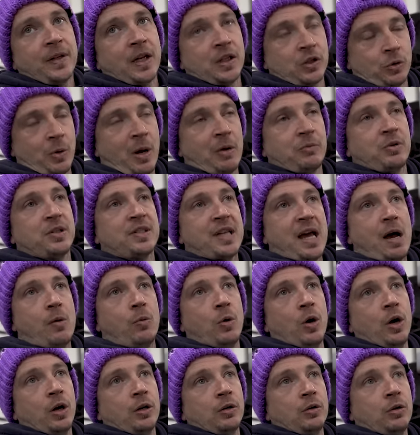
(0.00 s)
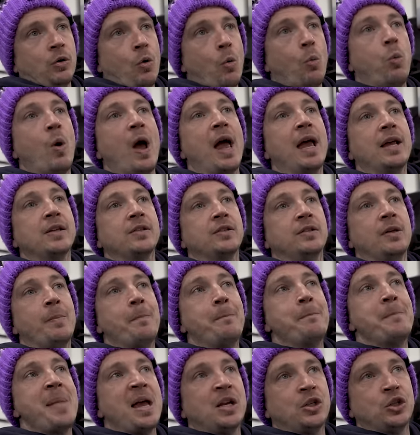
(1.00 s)
So how does that work? Where's the
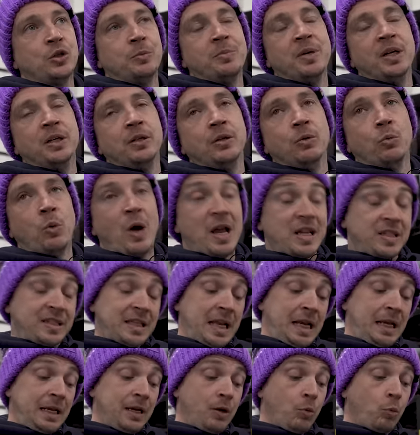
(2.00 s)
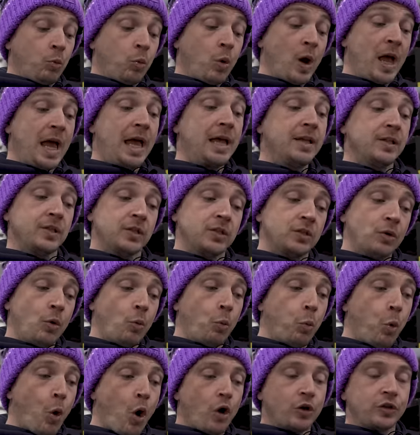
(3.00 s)
measurement? Where's the where's
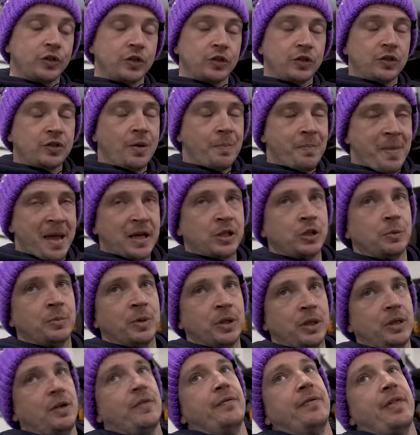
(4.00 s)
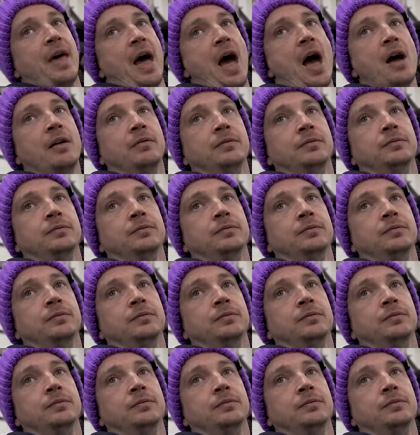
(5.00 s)
what's the measurement of that?